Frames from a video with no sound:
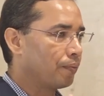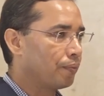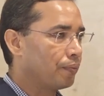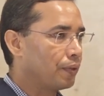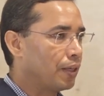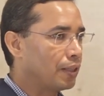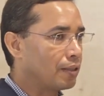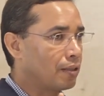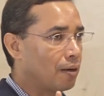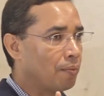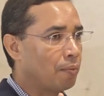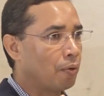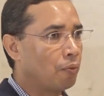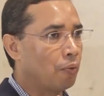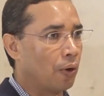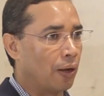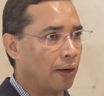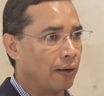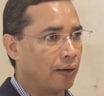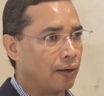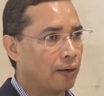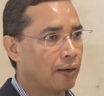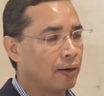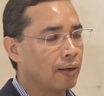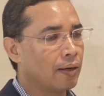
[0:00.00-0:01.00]
That's number one.
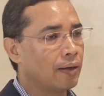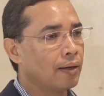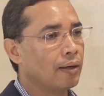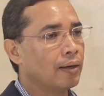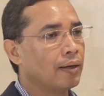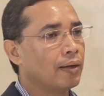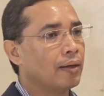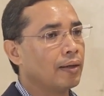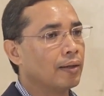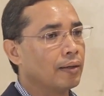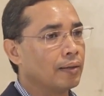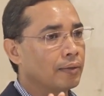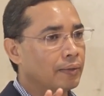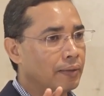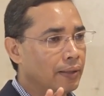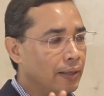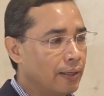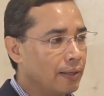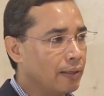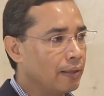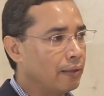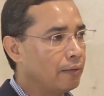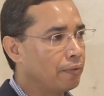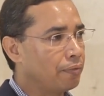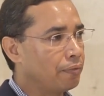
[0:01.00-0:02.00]

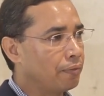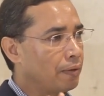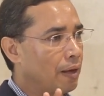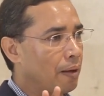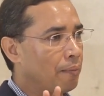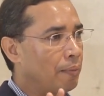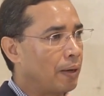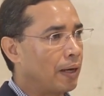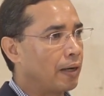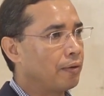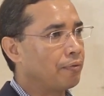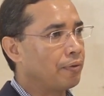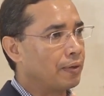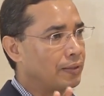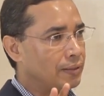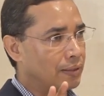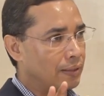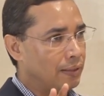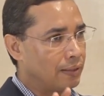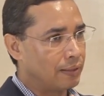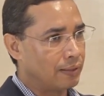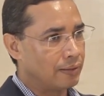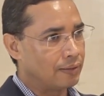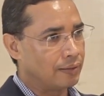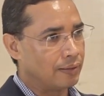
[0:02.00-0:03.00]
There, if MRI
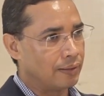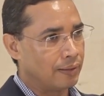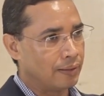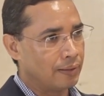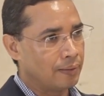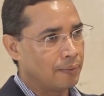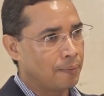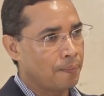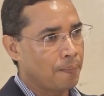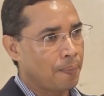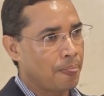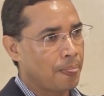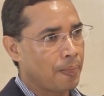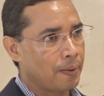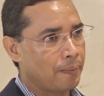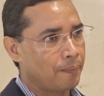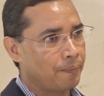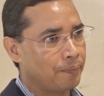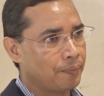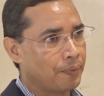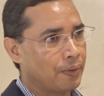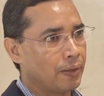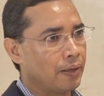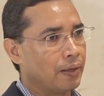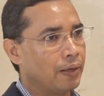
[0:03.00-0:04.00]
facility is there,
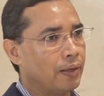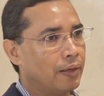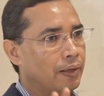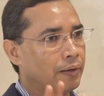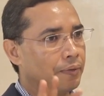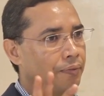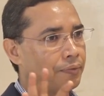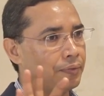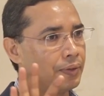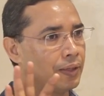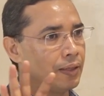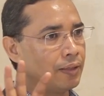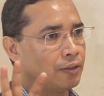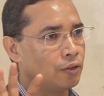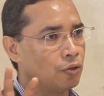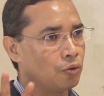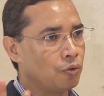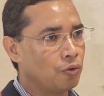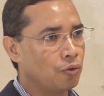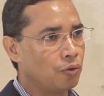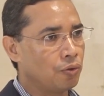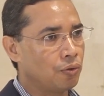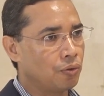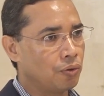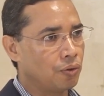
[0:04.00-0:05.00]
if there is
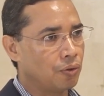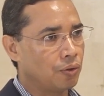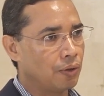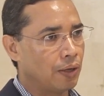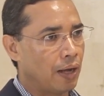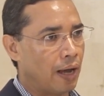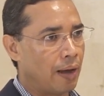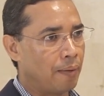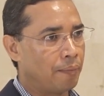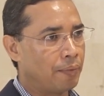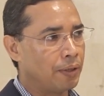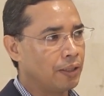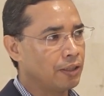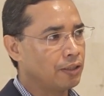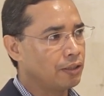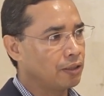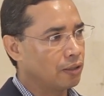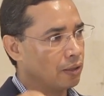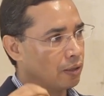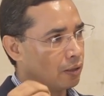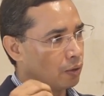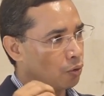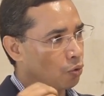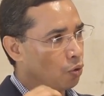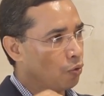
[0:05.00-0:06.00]
no hemorrhage,
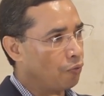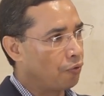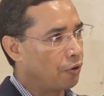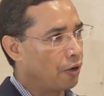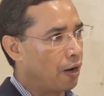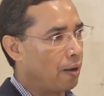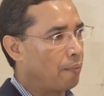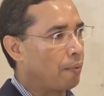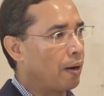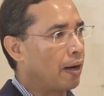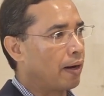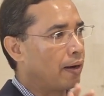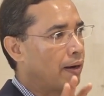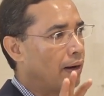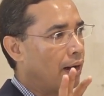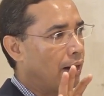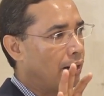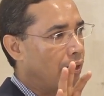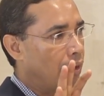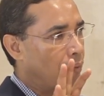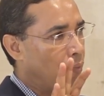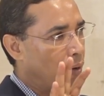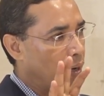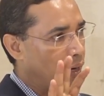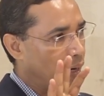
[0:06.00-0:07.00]
go for MR
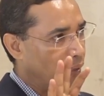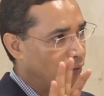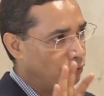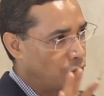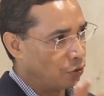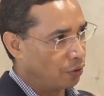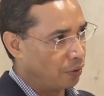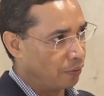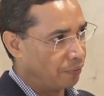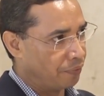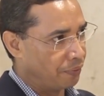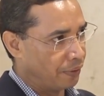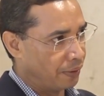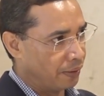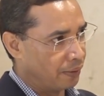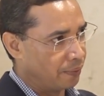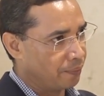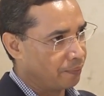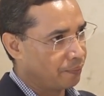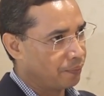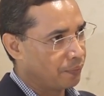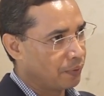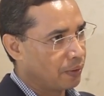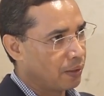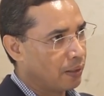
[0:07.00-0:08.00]
and MRI angiography.
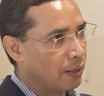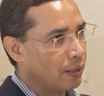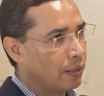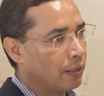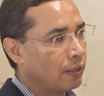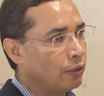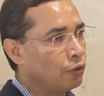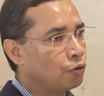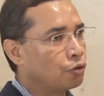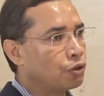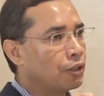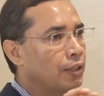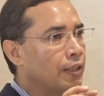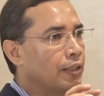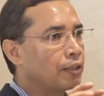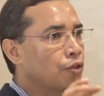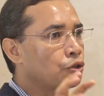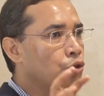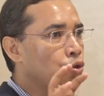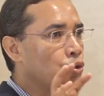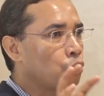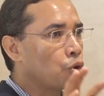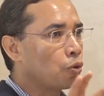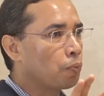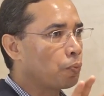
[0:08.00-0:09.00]
You set a
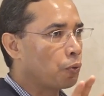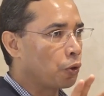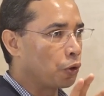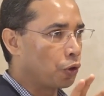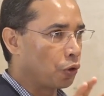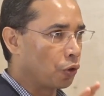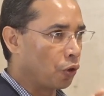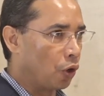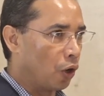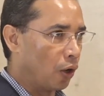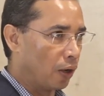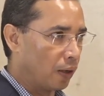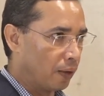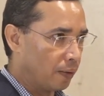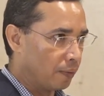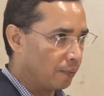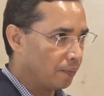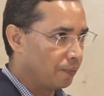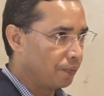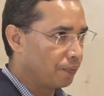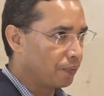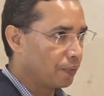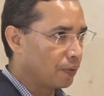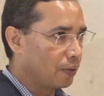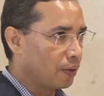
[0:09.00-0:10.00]
stroke protocol,
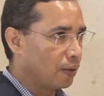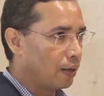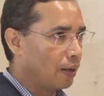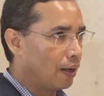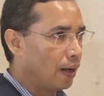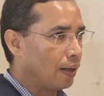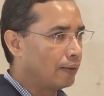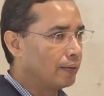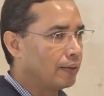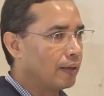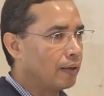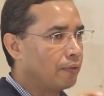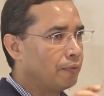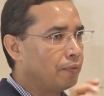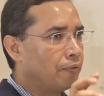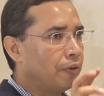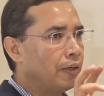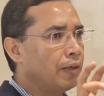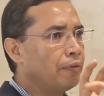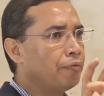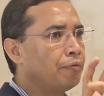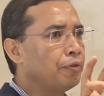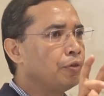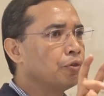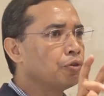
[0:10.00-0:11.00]
and there are
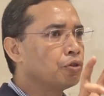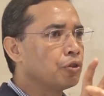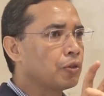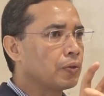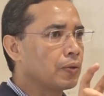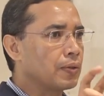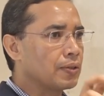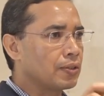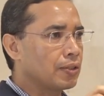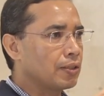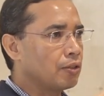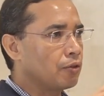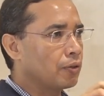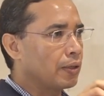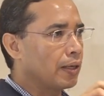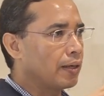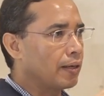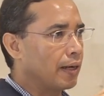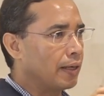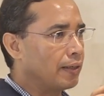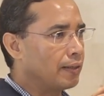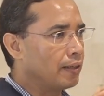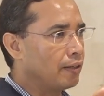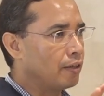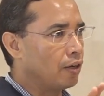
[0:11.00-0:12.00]
very few sequences you can
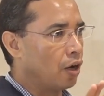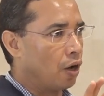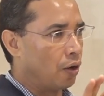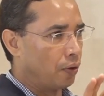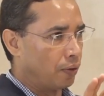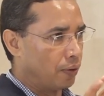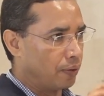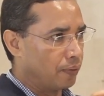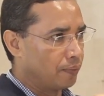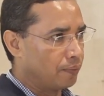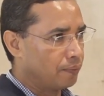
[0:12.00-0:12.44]
write it down.